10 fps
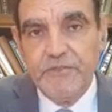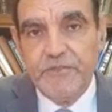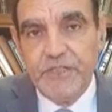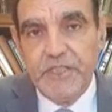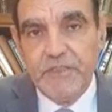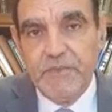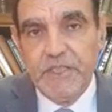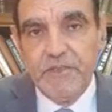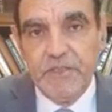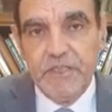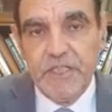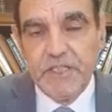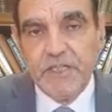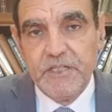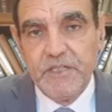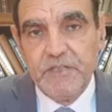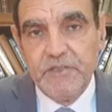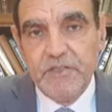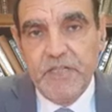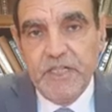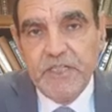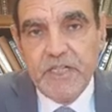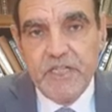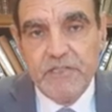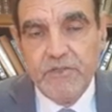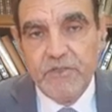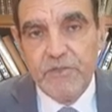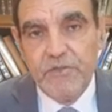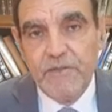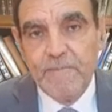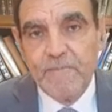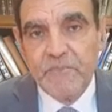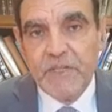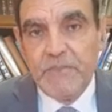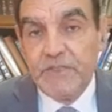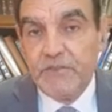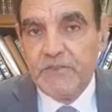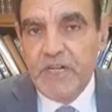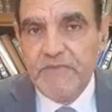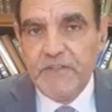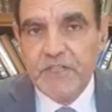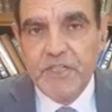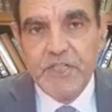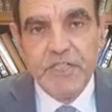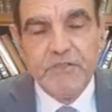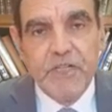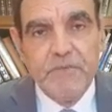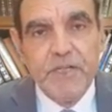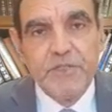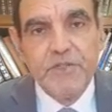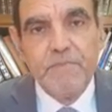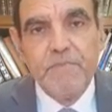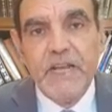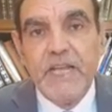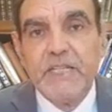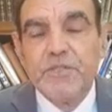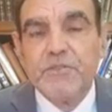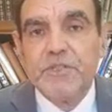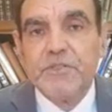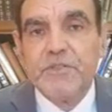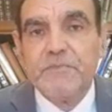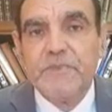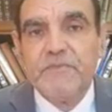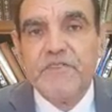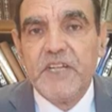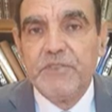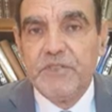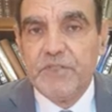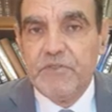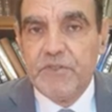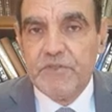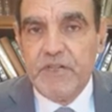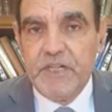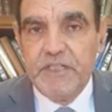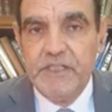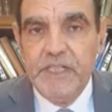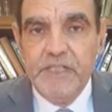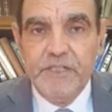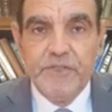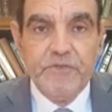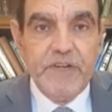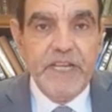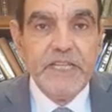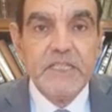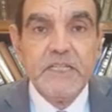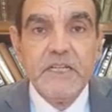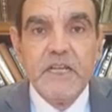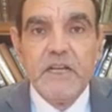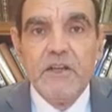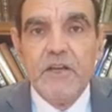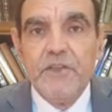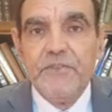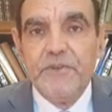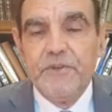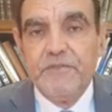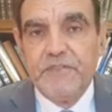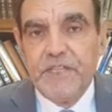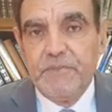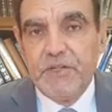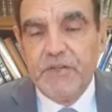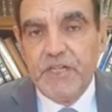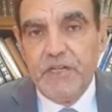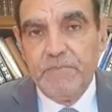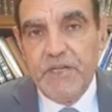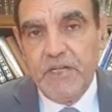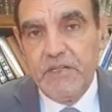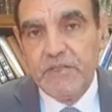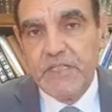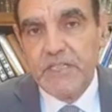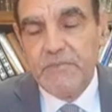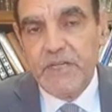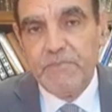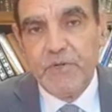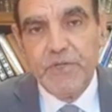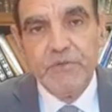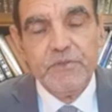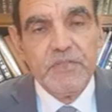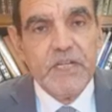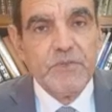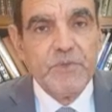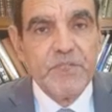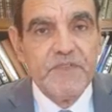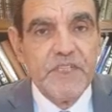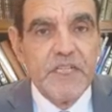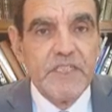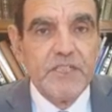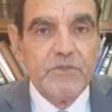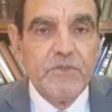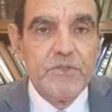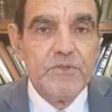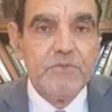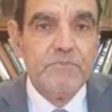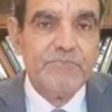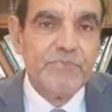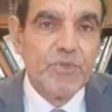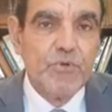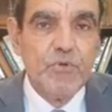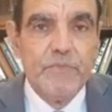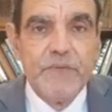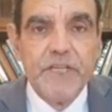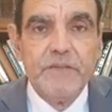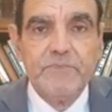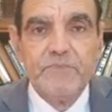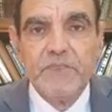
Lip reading: freed by the cars and also by the traffic in general. But some plants or some factories also are releasing a lot of chemical compounds that might pollute the atmosphere, and that also might